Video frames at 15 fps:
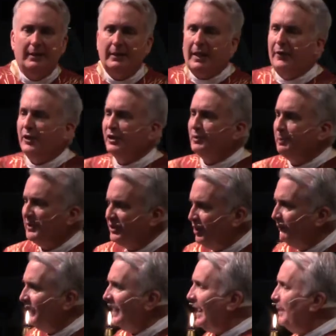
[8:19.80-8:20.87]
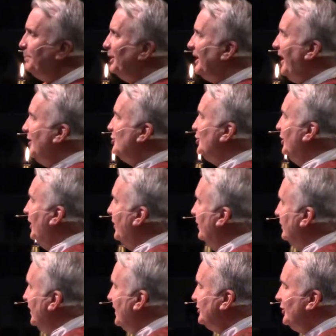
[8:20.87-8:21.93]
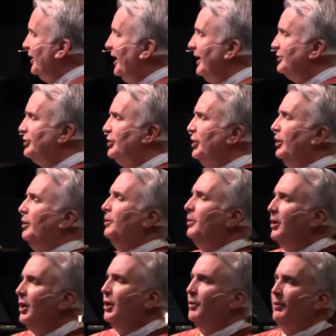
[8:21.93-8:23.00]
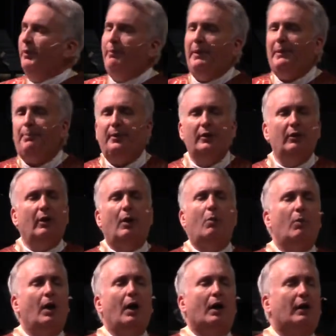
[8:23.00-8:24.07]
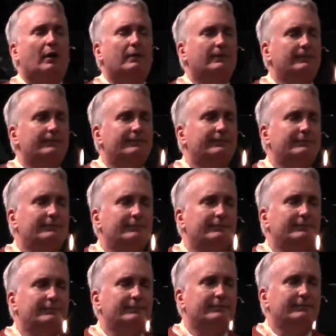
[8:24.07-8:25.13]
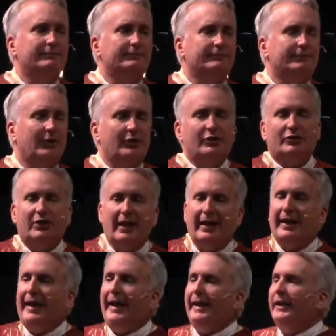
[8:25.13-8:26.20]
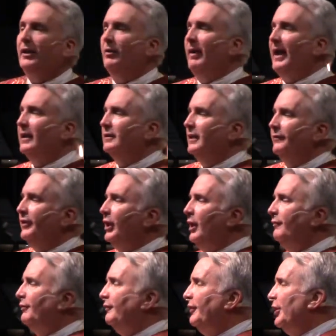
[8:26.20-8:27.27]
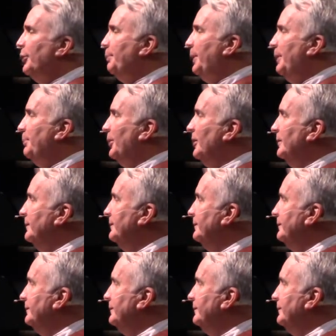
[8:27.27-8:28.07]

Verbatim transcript: Now, the specific application in the lesson has to do with people who don't work. They're just kind of hanging around, living off of other people.